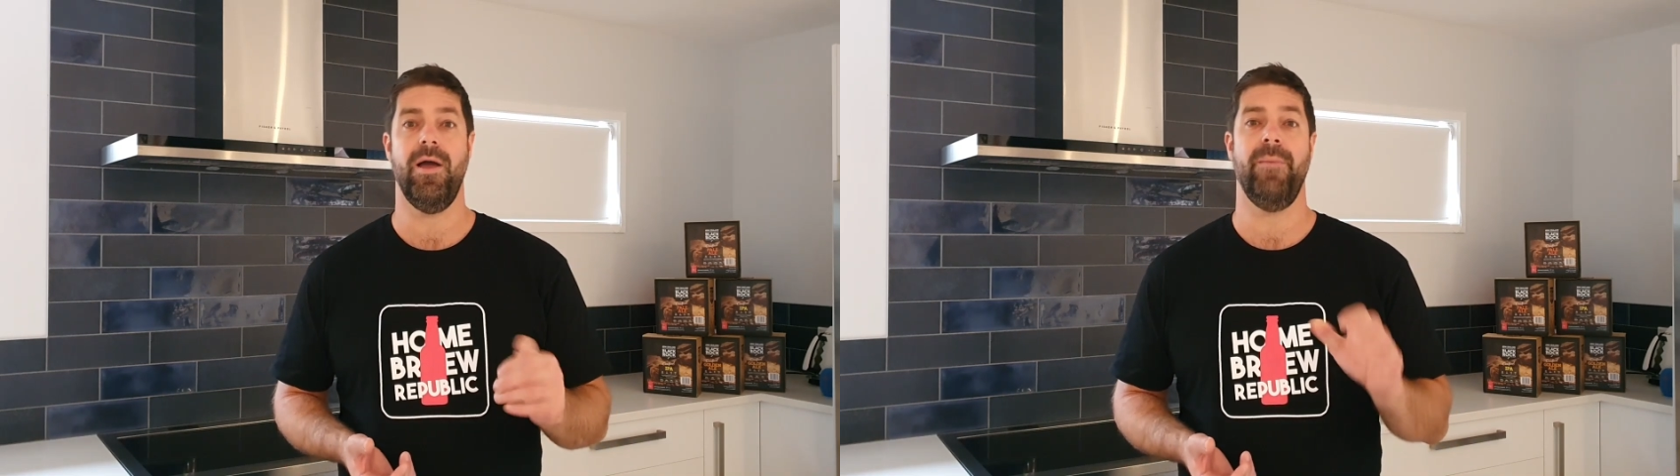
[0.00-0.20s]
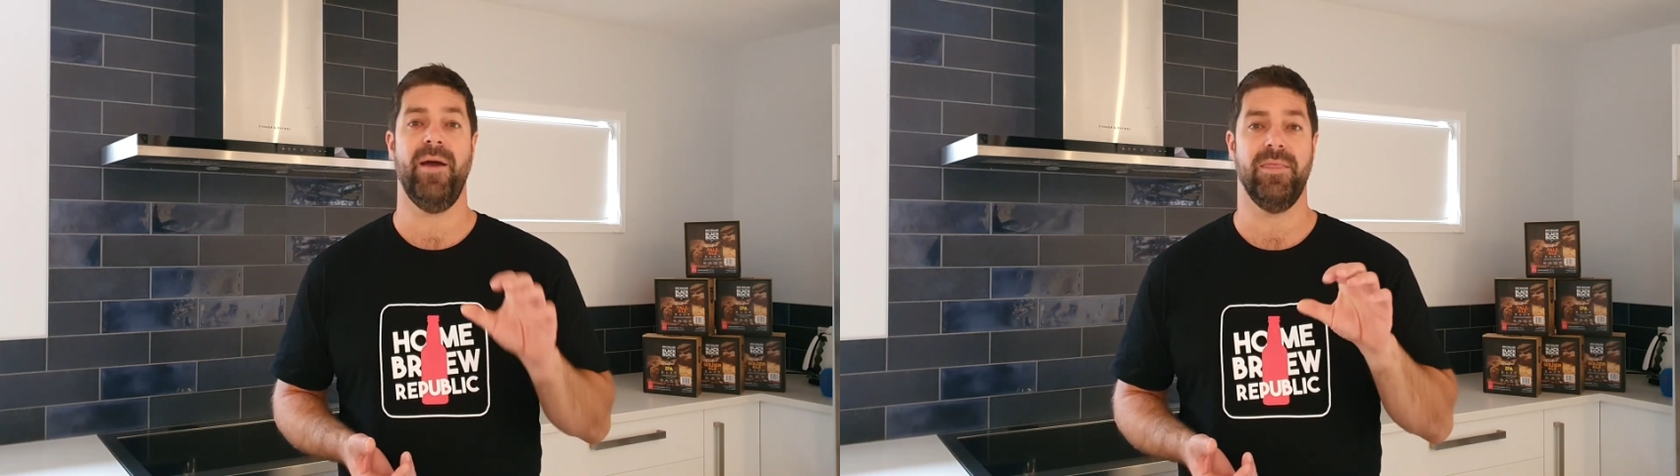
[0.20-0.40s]

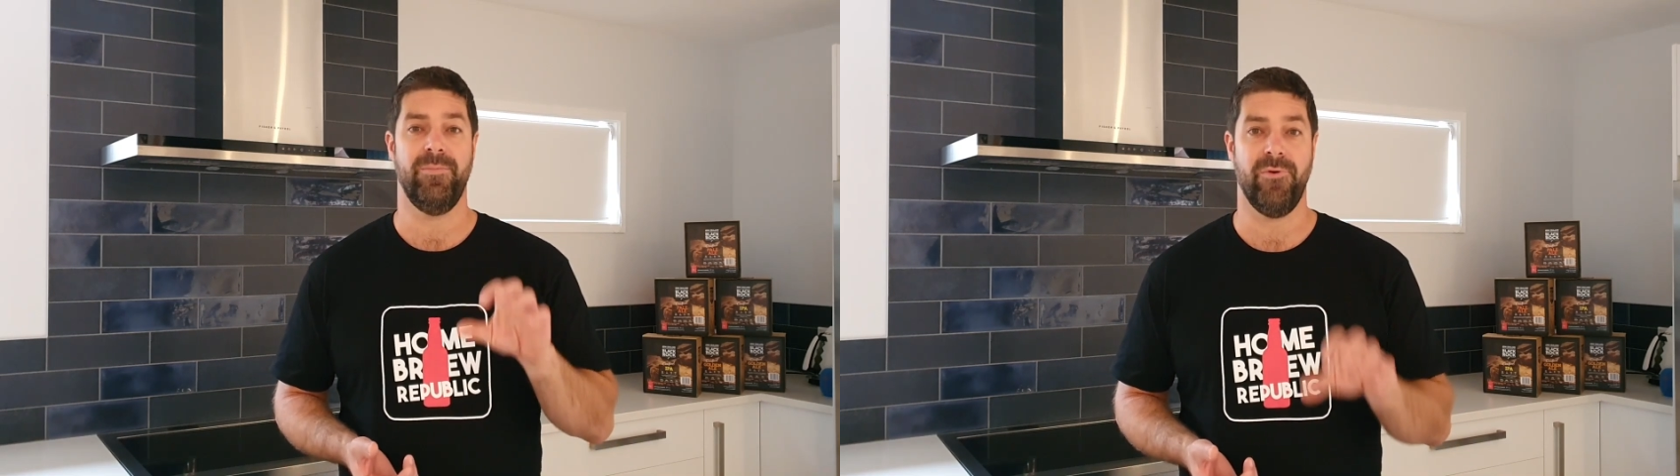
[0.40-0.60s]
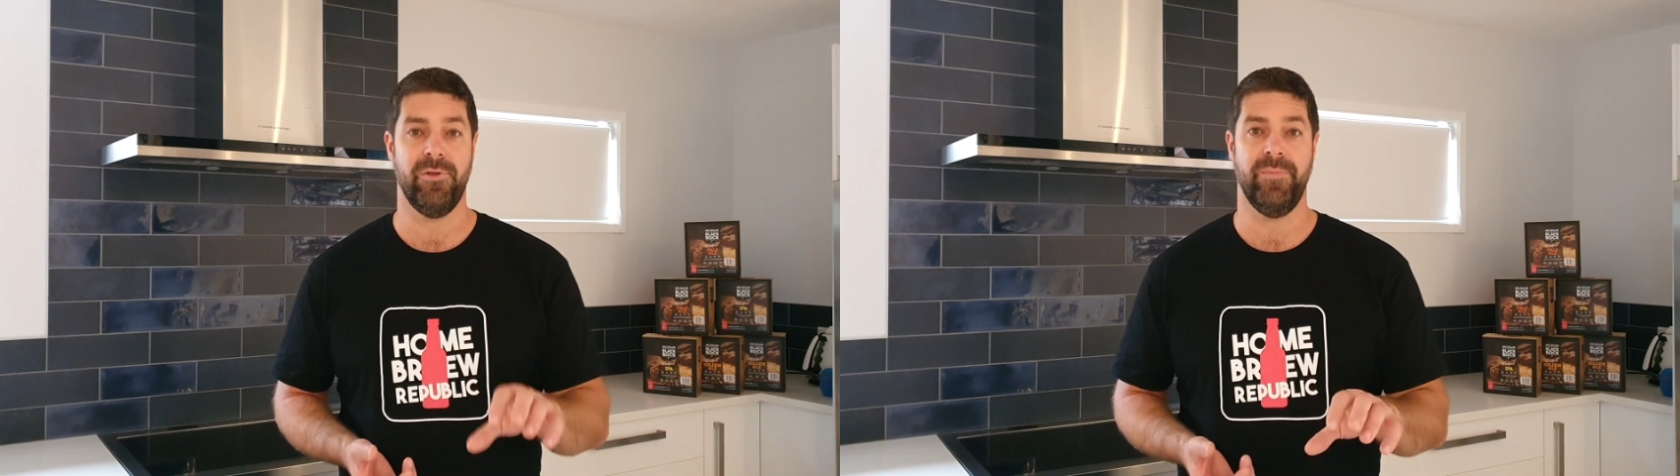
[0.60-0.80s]
about the
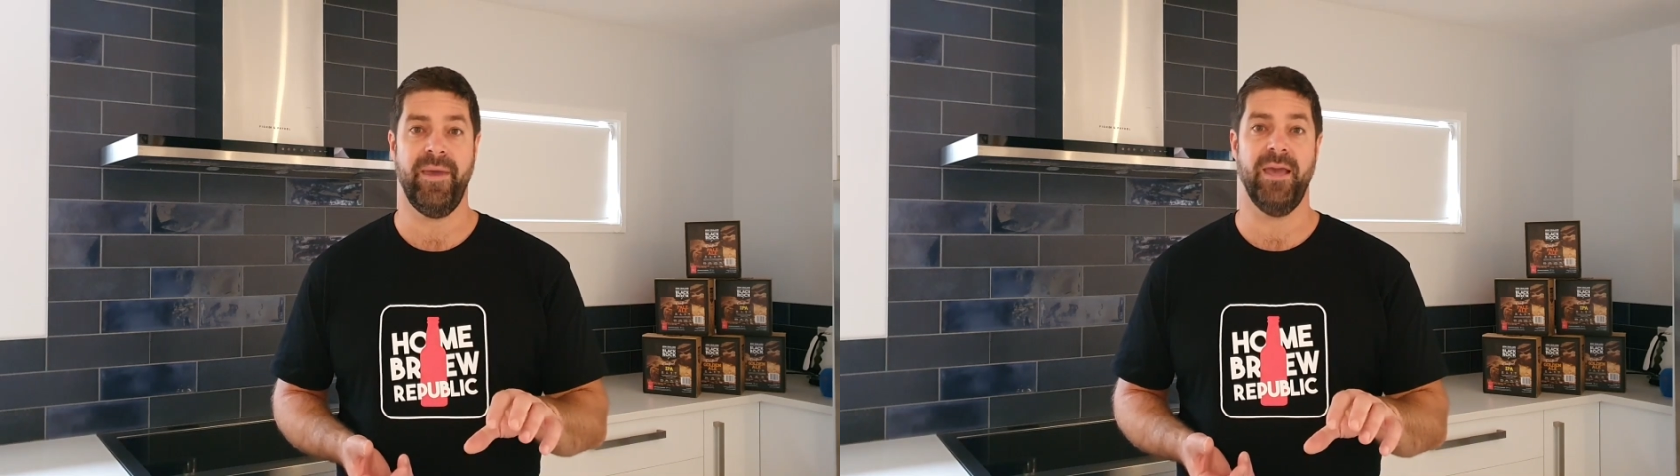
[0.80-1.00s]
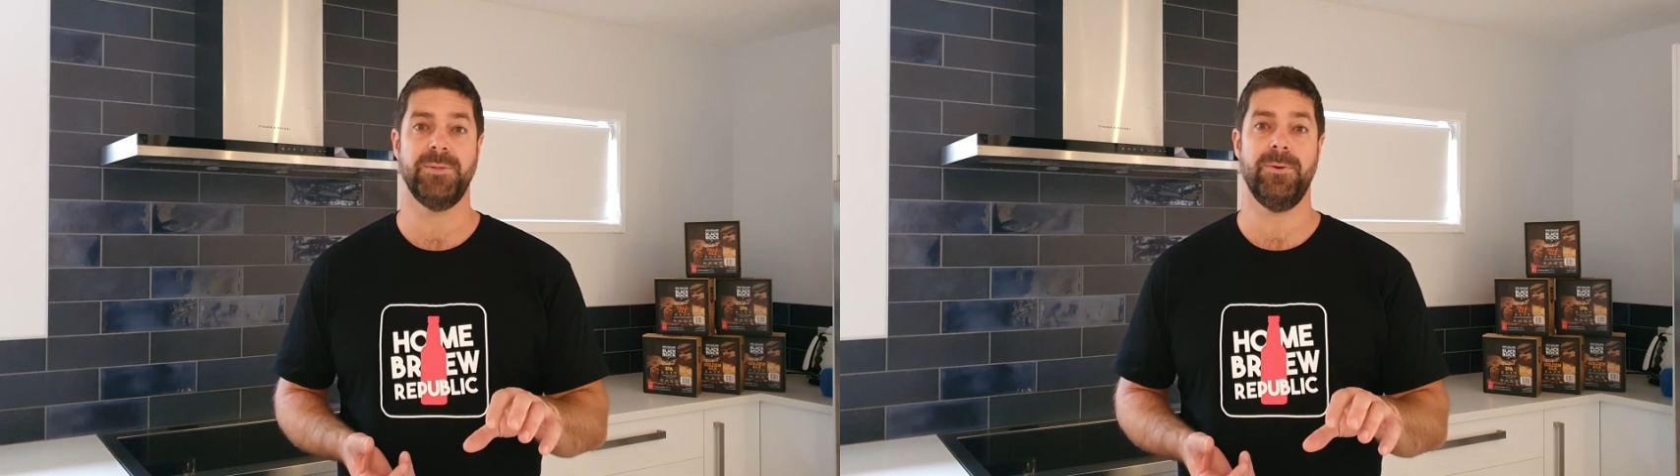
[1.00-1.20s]
brew in the
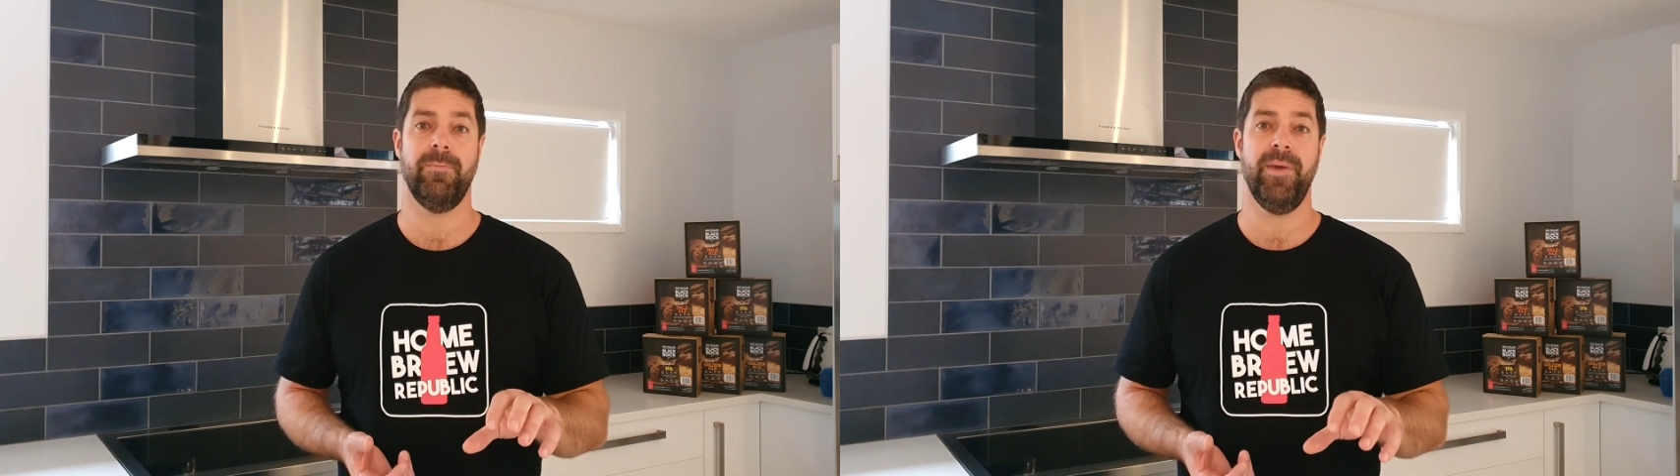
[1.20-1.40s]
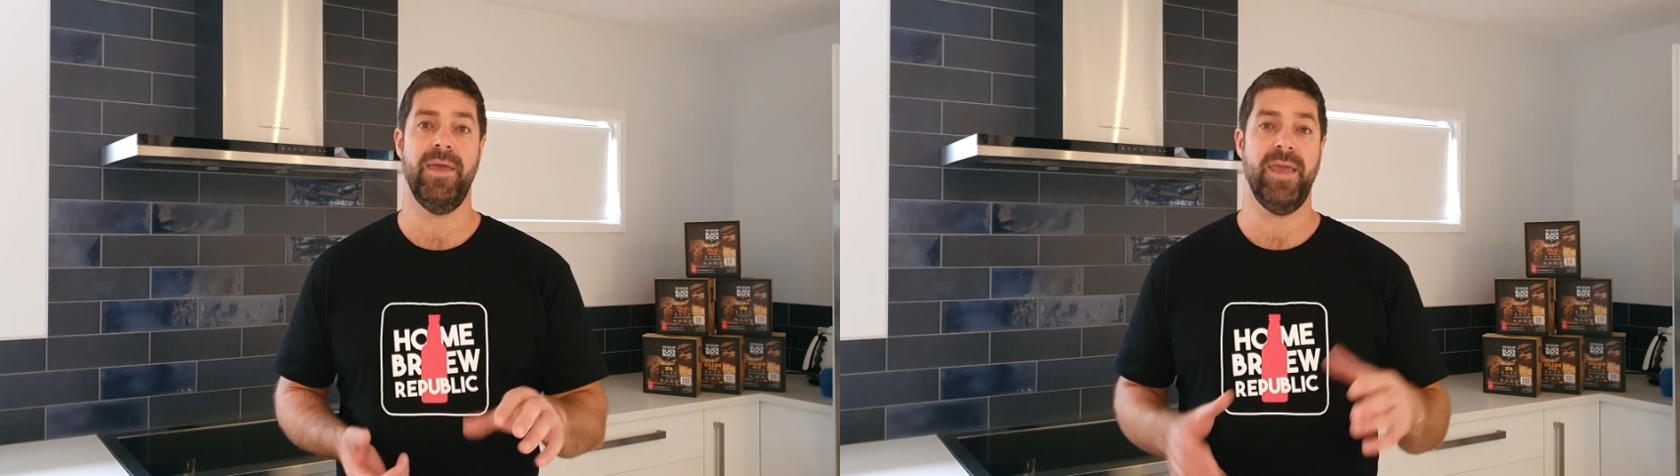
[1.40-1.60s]
bags from me